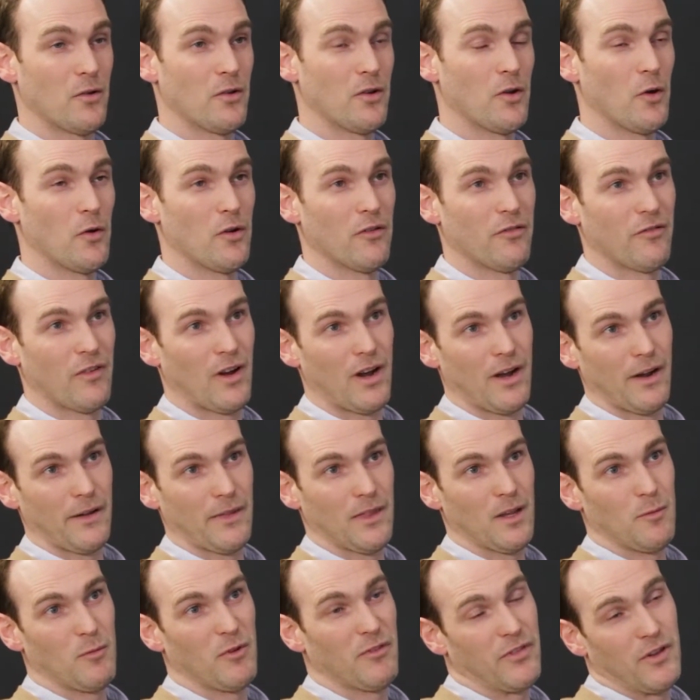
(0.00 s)
notifying
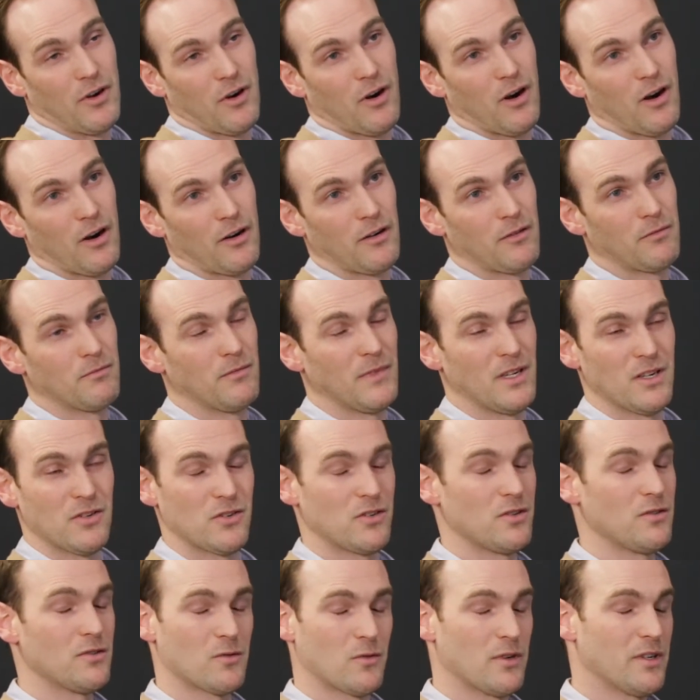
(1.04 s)
them if there are
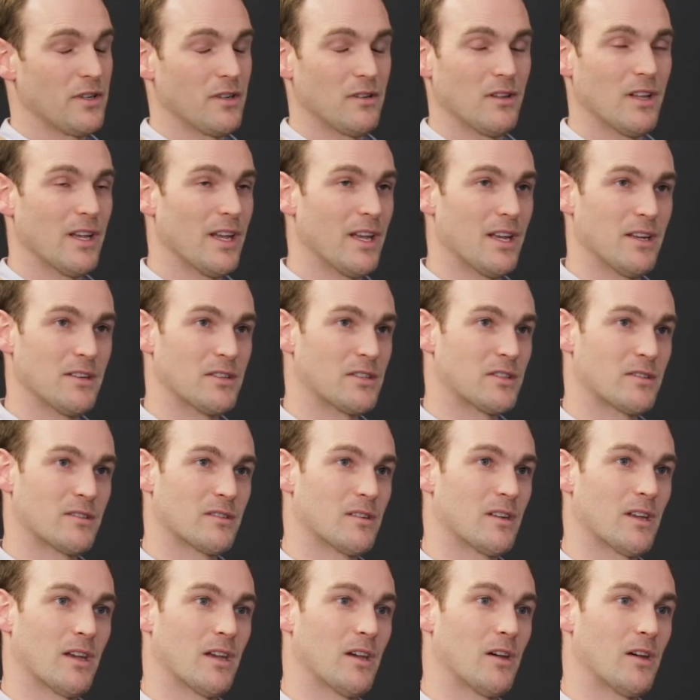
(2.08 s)
issues or delays